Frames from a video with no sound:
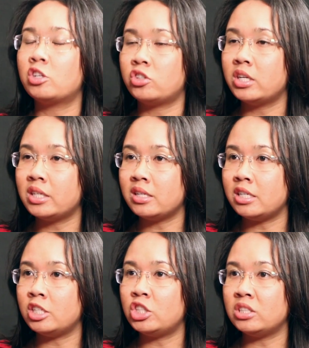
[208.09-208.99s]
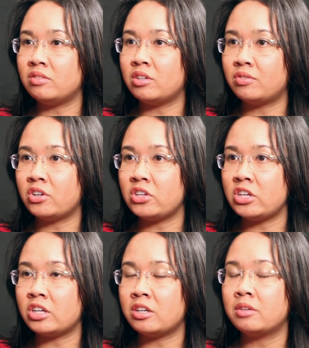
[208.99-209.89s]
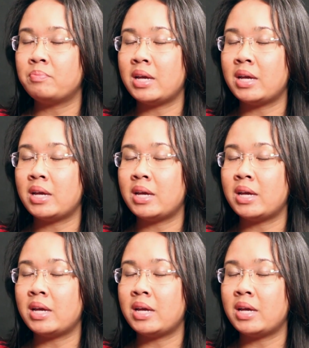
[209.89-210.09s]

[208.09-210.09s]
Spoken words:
Australia did. She lived there for a year.